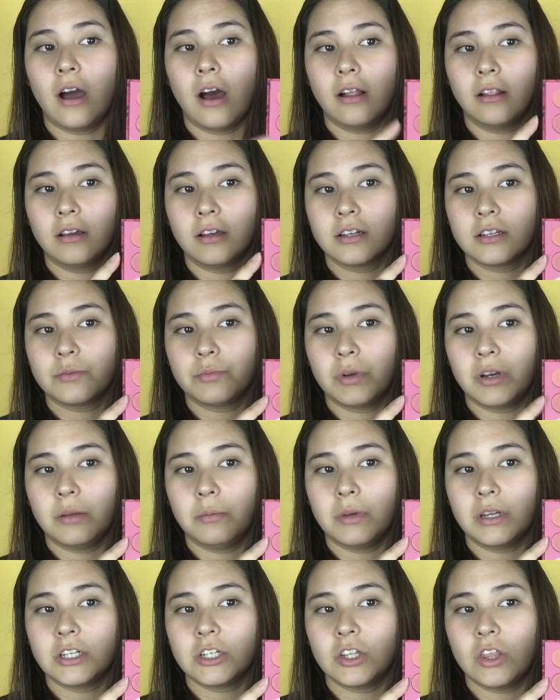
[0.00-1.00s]
colors, pretty
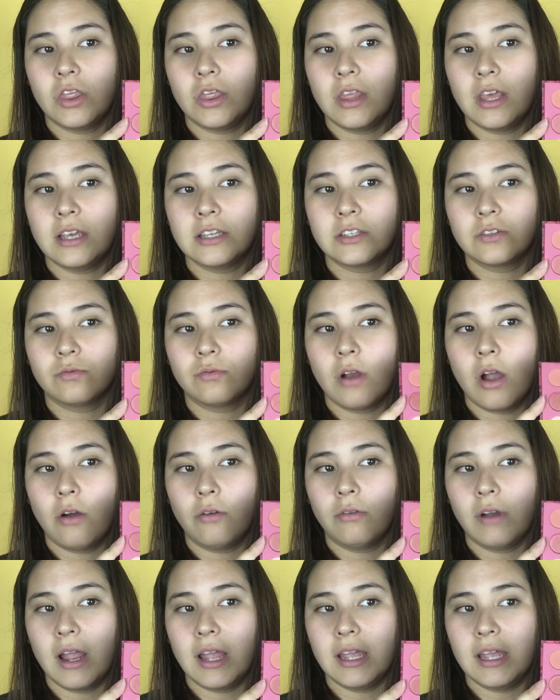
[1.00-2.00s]
much in this row
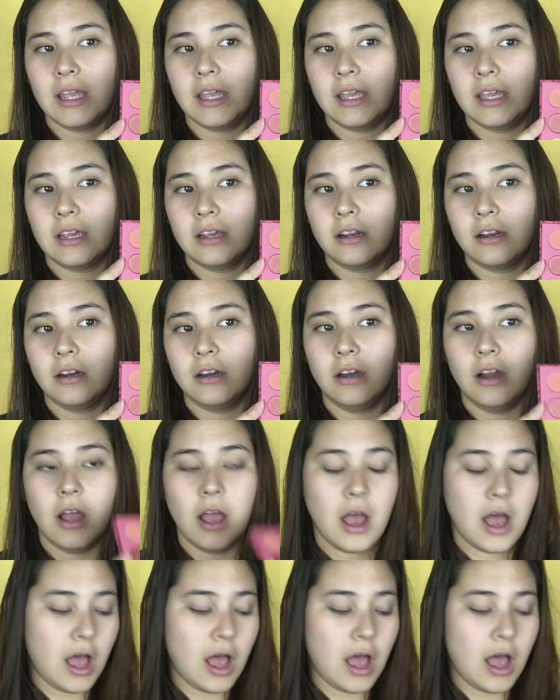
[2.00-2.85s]
right here.